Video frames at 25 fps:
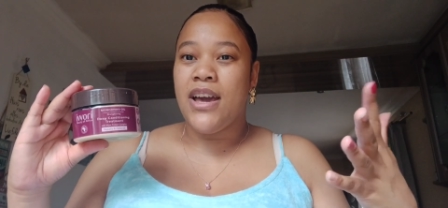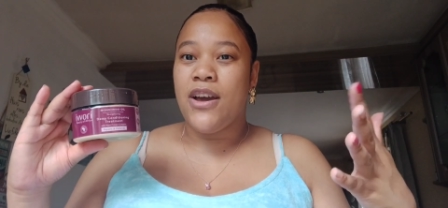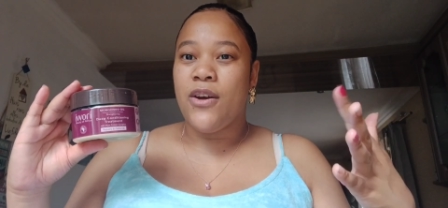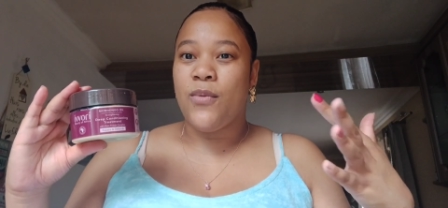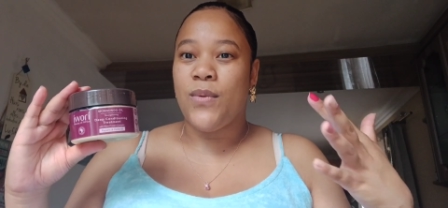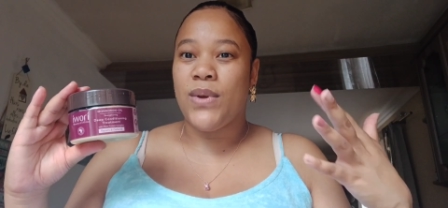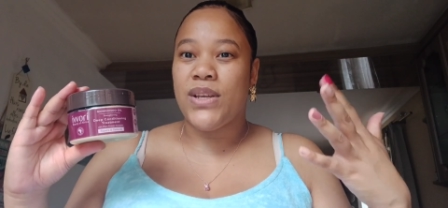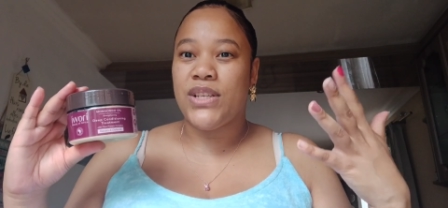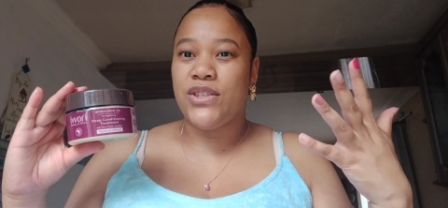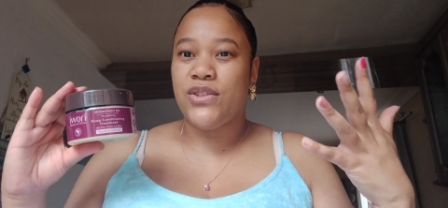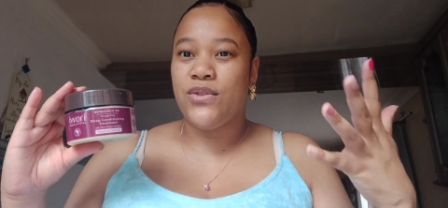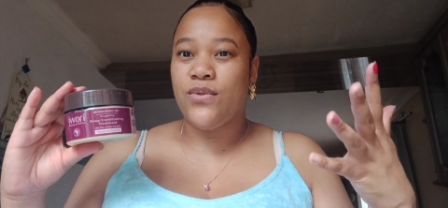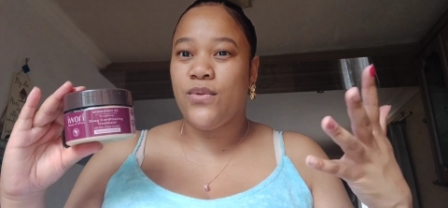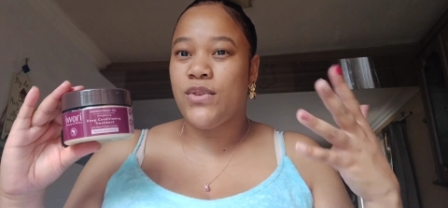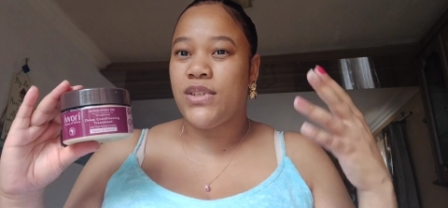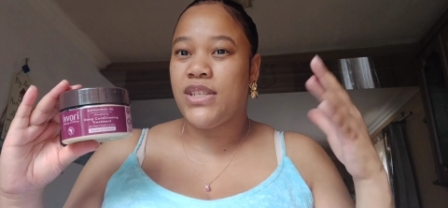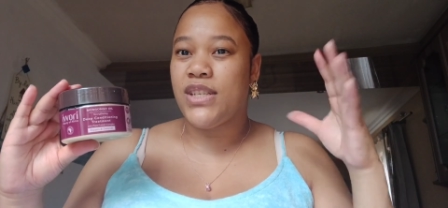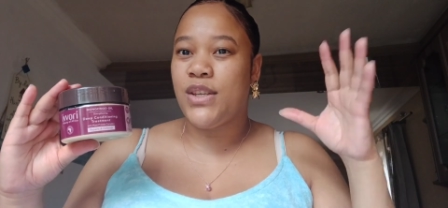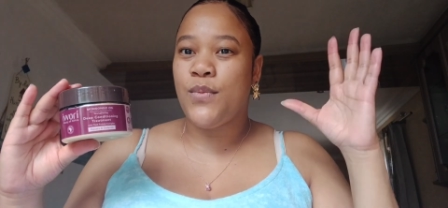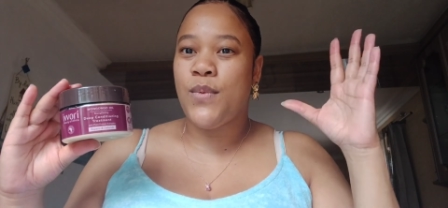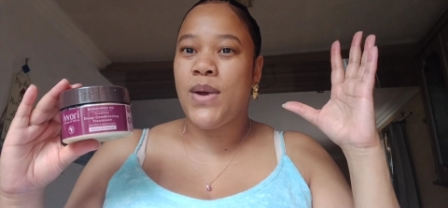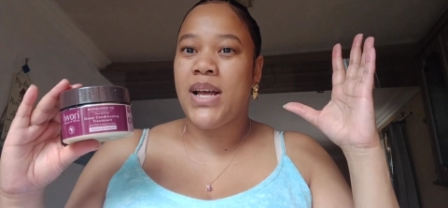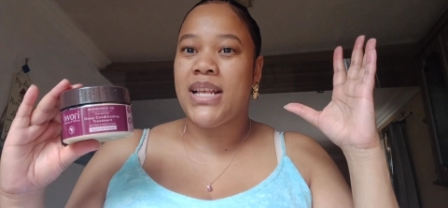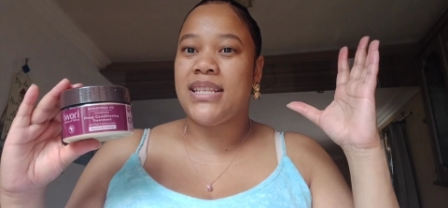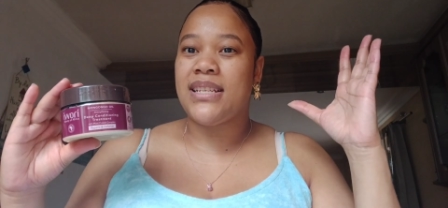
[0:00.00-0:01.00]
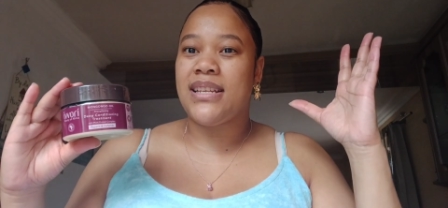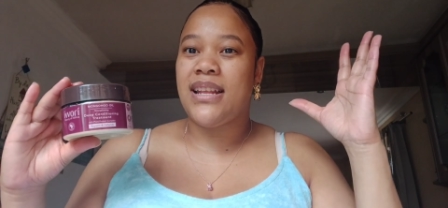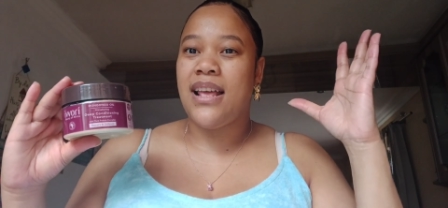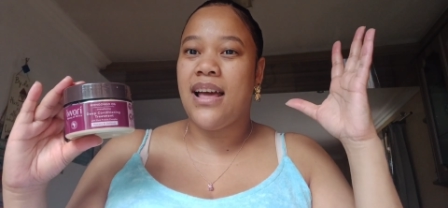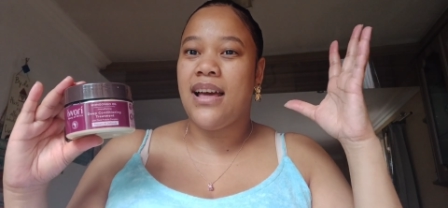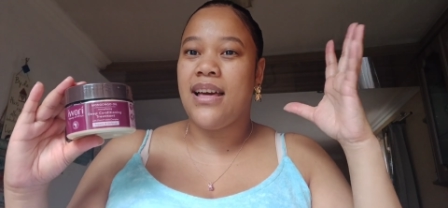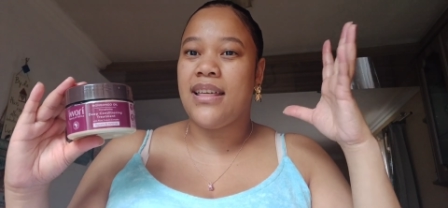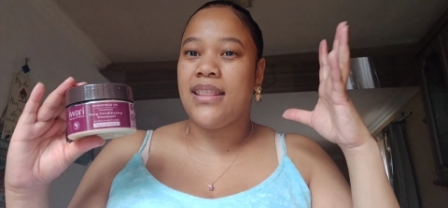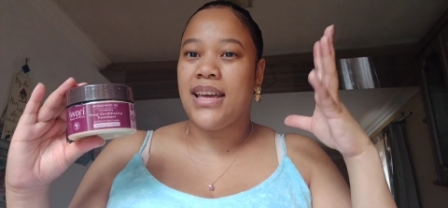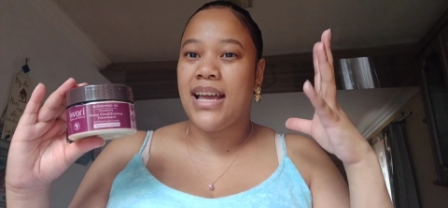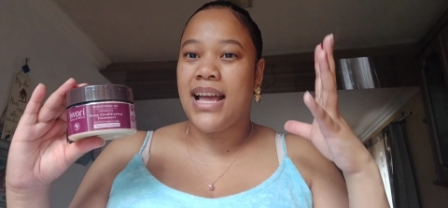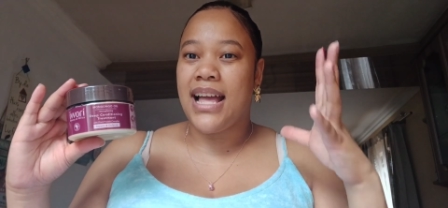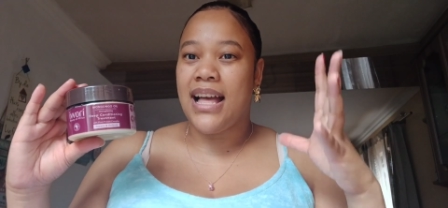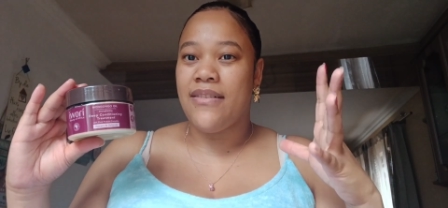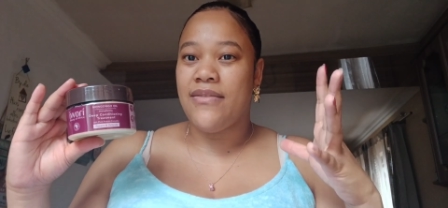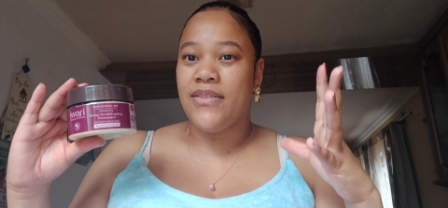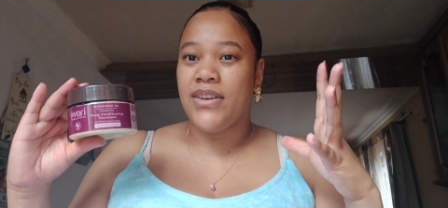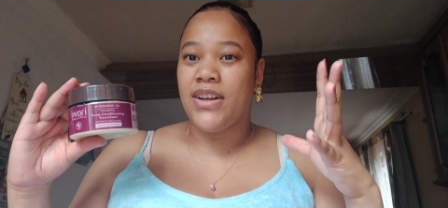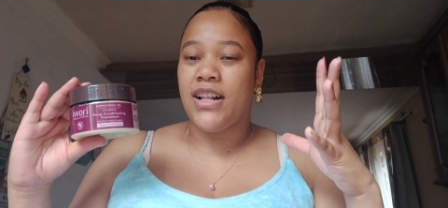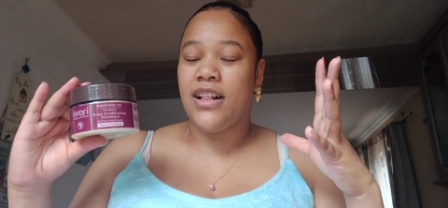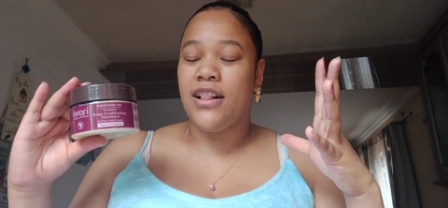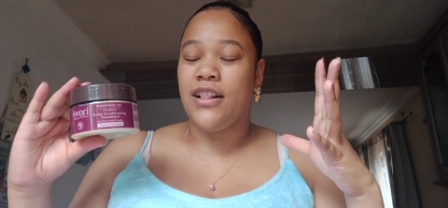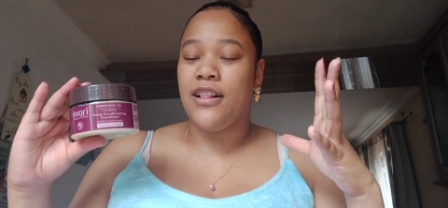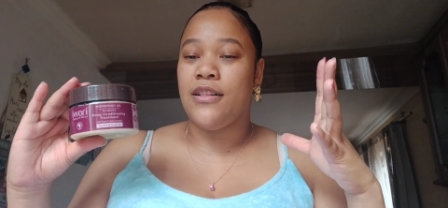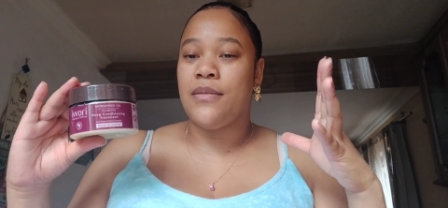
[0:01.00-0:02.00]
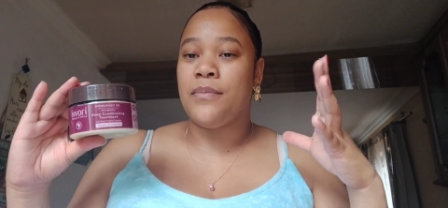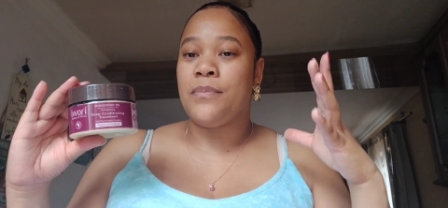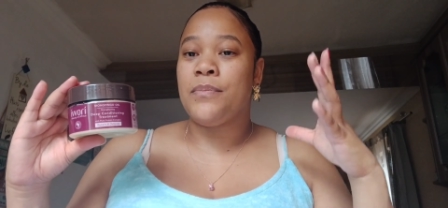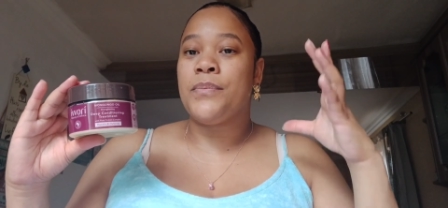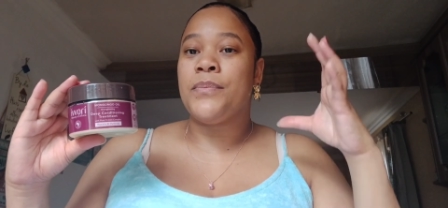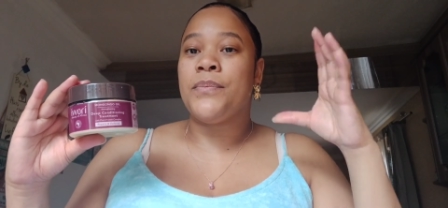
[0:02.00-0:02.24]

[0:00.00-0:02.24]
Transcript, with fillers: where zosie was uh, the cover girl